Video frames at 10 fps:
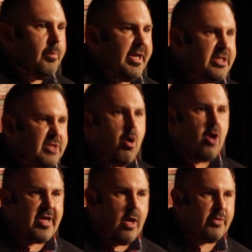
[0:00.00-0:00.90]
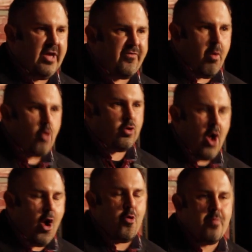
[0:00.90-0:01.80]
being a small town kid from
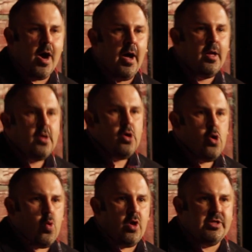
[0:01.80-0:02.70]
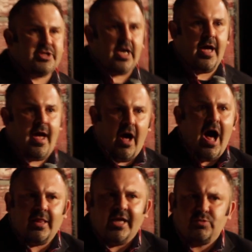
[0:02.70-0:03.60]
Oklahoma, was
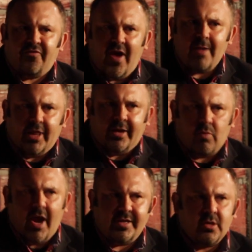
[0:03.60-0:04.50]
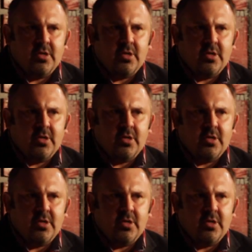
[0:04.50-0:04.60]
holidays with family, right?